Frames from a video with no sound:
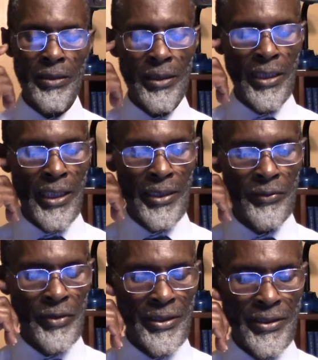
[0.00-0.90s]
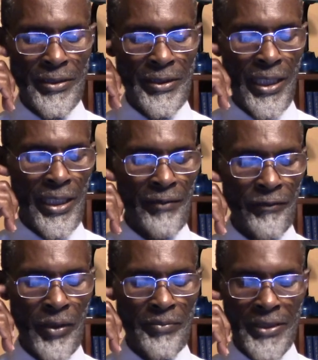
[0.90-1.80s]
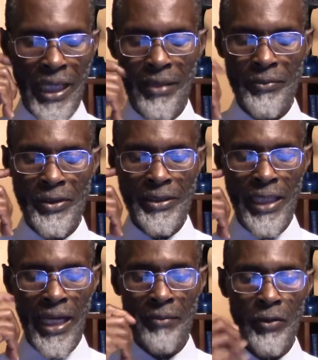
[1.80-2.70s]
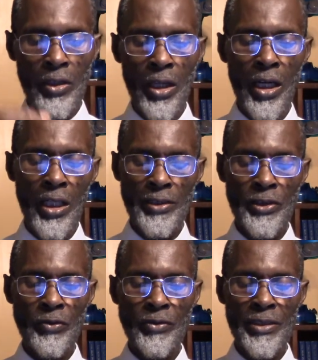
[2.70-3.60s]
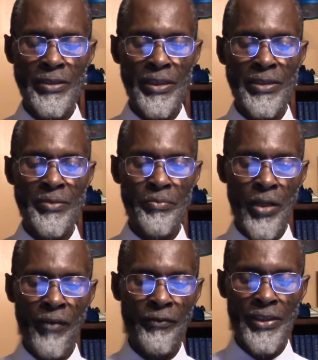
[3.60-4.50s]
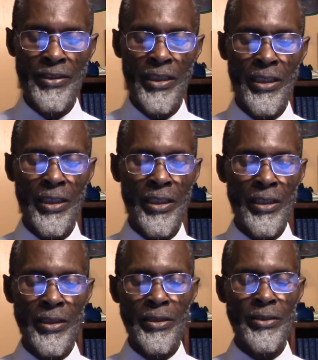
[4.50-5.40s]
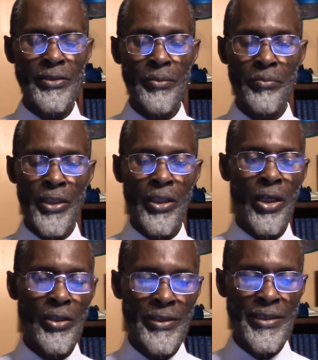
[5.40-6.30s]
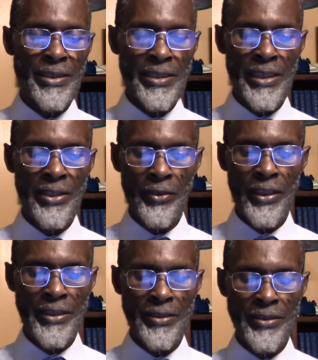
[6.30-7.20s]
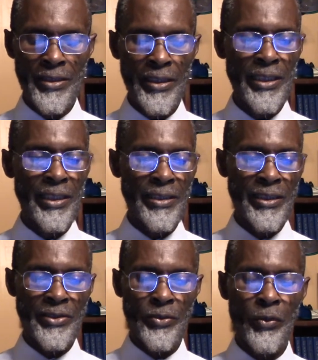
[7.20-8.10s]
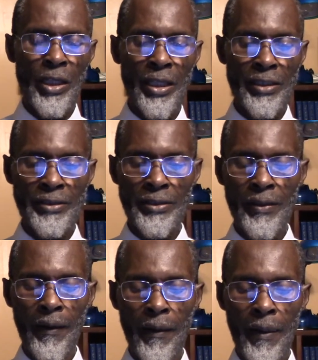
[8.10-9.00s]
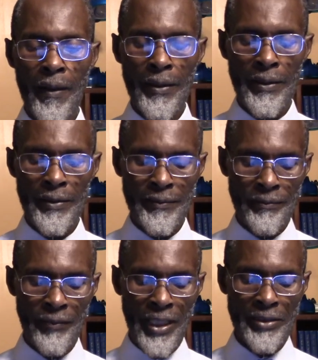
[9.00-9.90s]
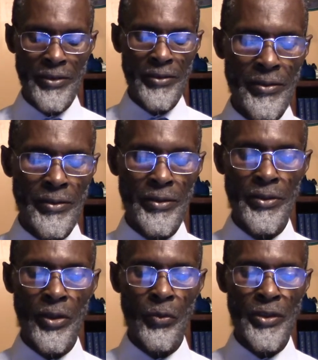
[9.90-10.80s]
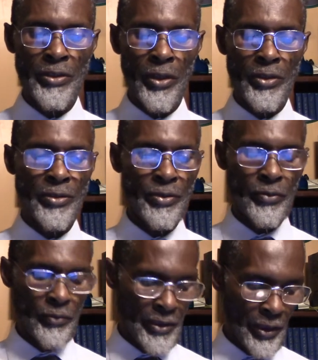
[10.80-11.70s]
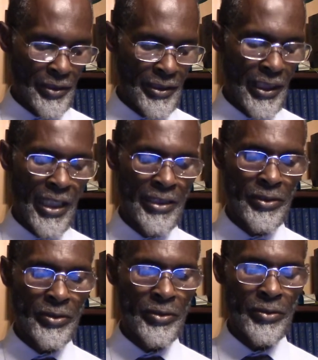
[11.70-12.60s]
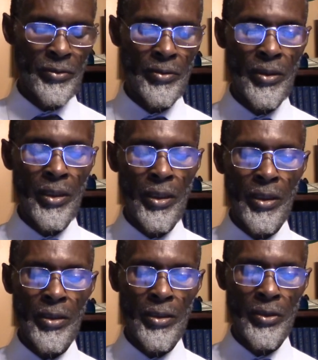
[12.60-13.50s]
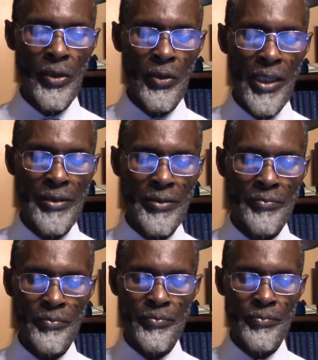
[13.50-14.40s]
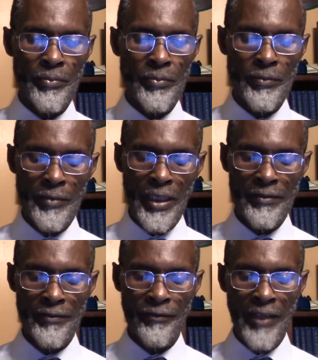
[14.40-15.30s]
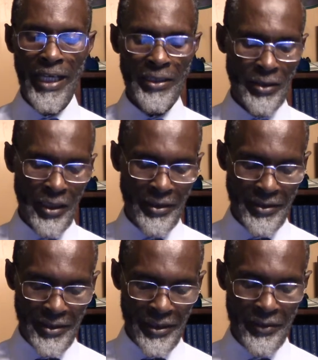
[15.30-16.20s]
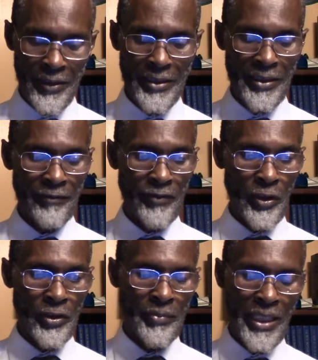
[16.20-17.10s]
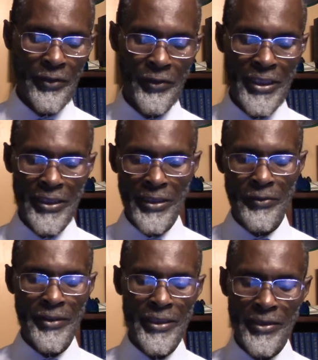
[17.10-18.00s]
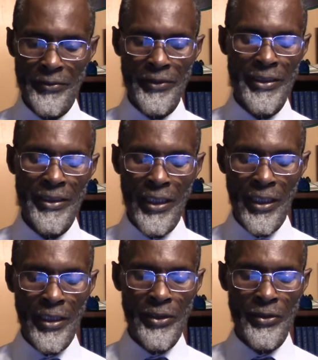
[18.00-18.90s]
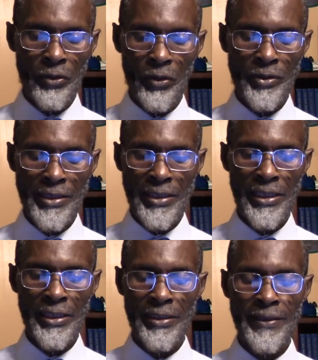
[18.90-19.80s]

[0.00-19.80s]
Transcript: And we say from time to time, God uses his prophet to bring out the secret in his word that you know we just we just can't go and and find God's secret. Even though you might read it, read it, read it, you won't see it